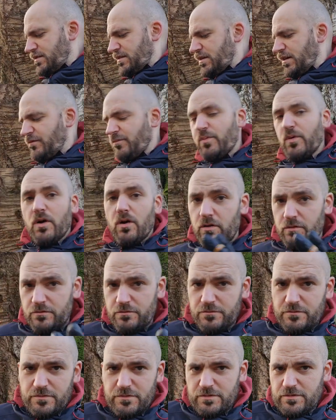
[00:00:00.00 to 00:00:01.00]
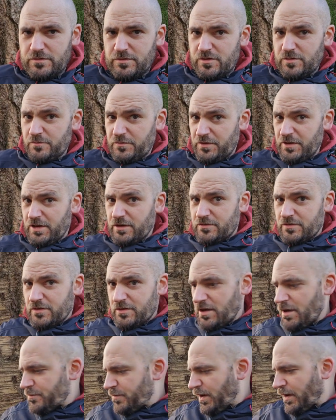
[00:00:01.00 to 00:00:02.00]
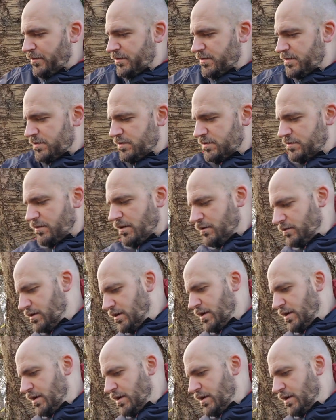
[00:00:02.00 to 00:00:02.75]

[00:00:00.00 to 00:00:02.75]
I brought something else of comparison as well.